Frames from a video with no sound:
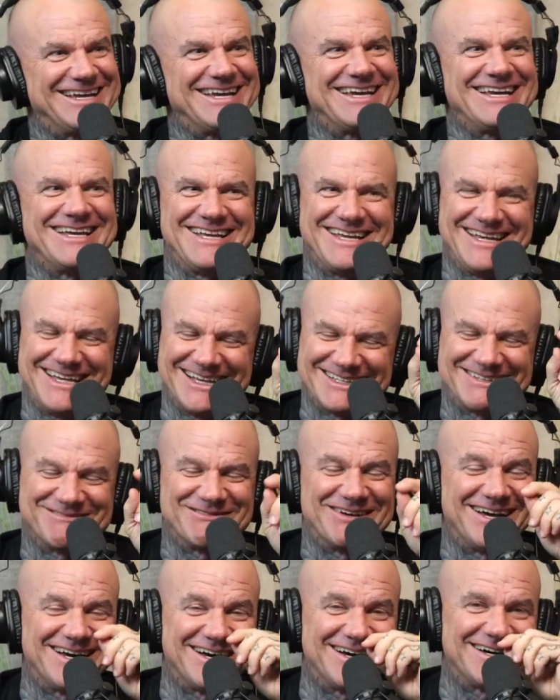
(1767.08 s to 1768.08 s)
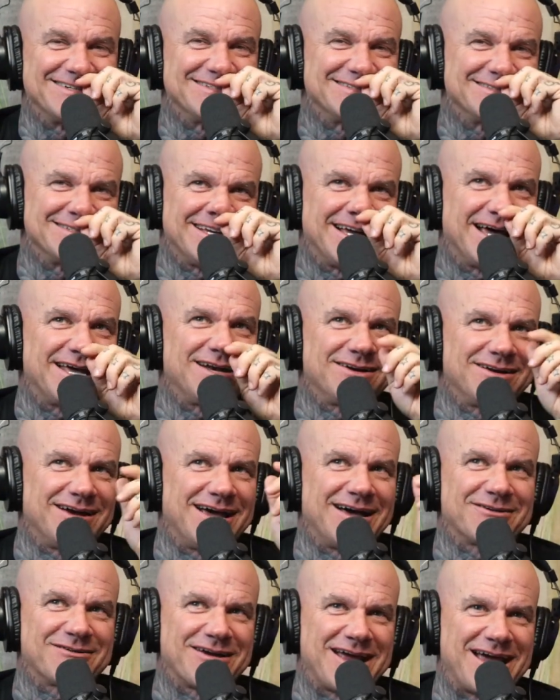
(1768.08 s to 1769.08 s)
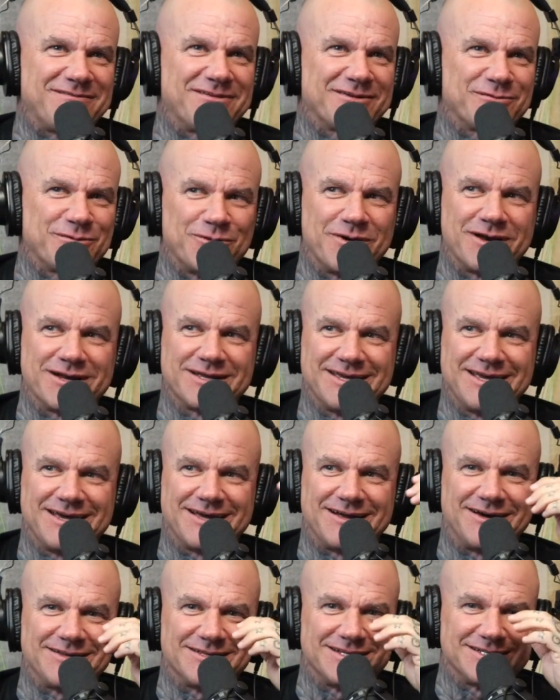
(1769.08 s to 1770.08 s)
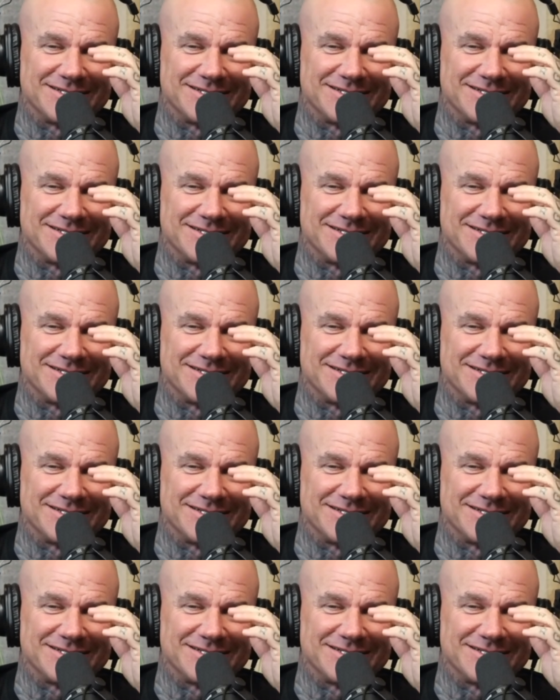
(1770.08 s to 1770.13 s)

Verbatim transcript: gross. Well, I don't know how graphic we want to get on this